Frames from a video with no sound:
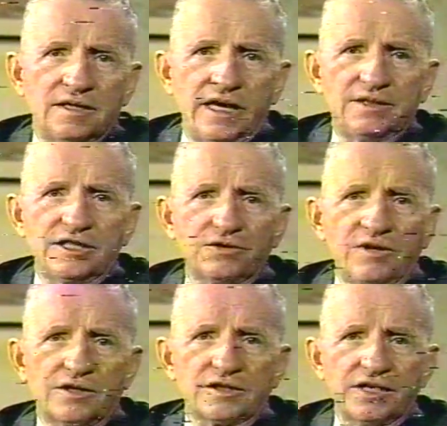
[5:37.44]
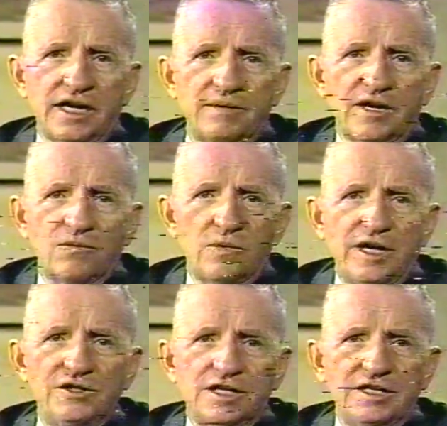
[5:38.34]
At this critical time, our
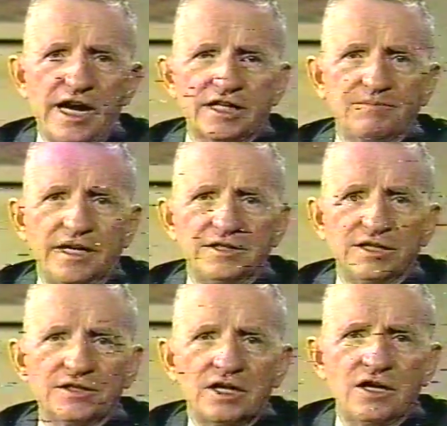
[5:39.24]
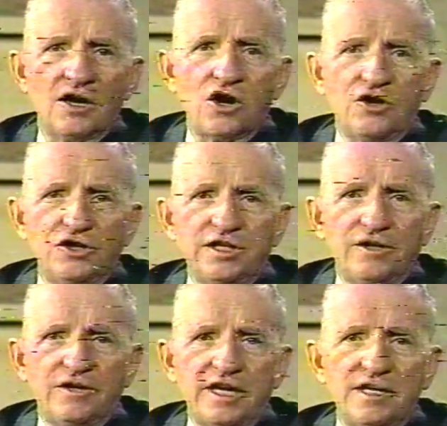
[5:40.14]
wage and tax bases are
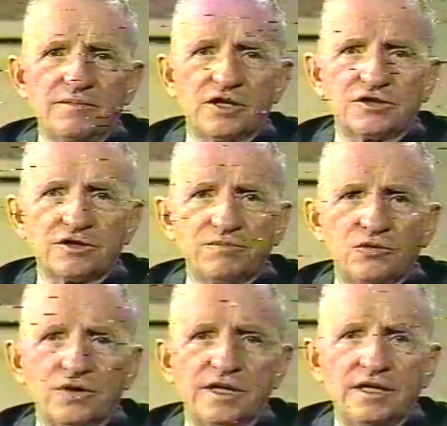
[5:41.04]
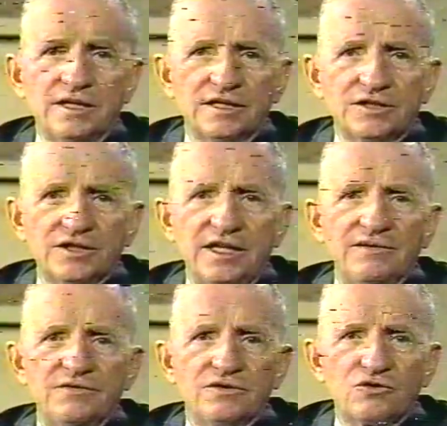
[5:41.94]
deteriorating because of the poorly
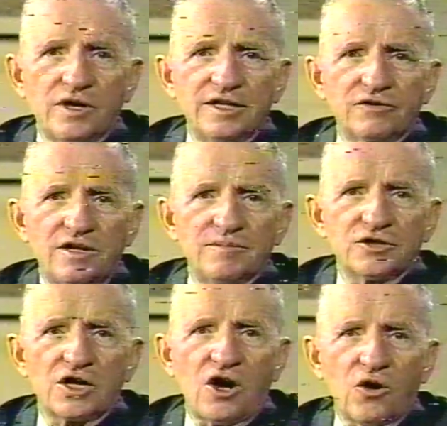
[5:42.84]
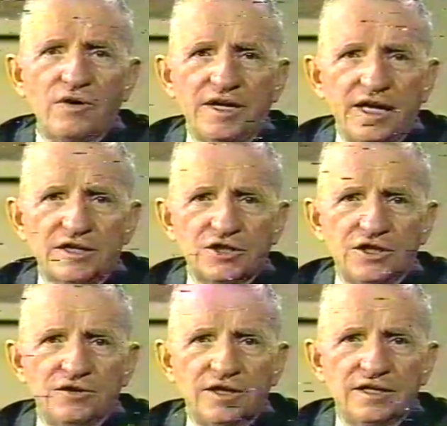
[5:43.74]
conceived trade agreements already
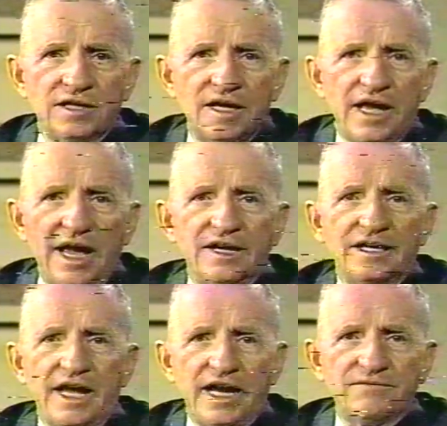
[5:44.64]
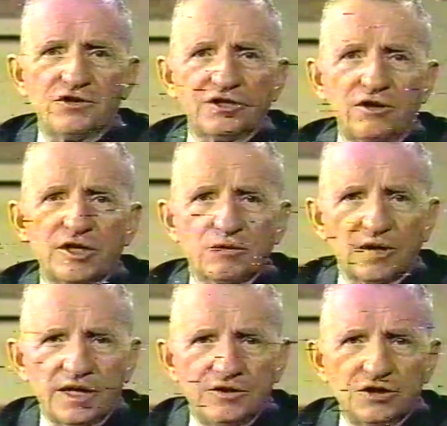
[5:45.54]
executed and an adversarial
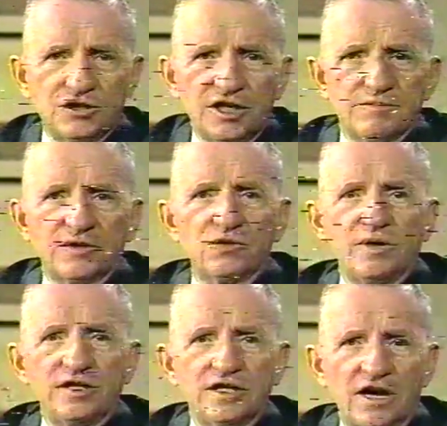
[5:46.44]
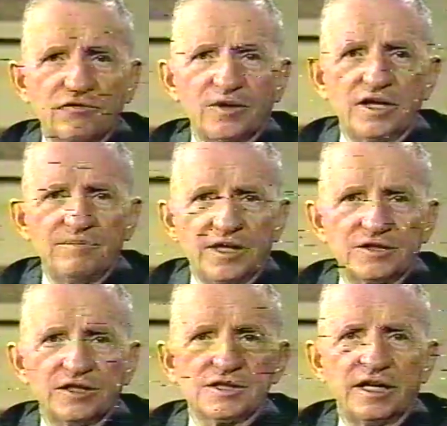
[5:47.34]
relationship between government and
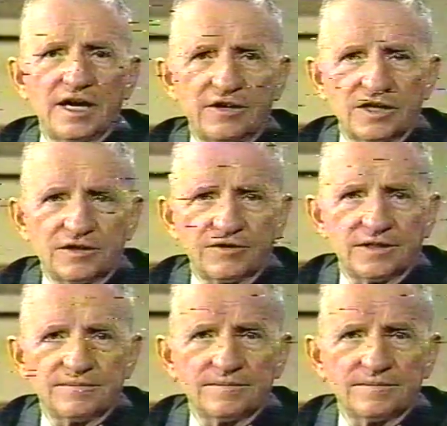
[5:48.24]
business in our country.